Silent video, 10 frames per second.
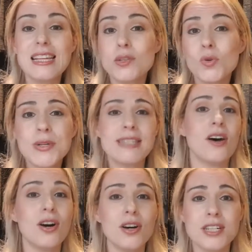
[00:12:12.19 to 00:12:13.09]
It's always
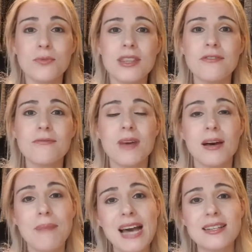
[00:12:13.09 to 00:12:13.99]
harder with
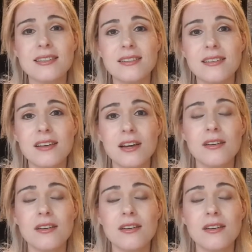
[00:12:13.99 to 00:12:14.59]
a pattern,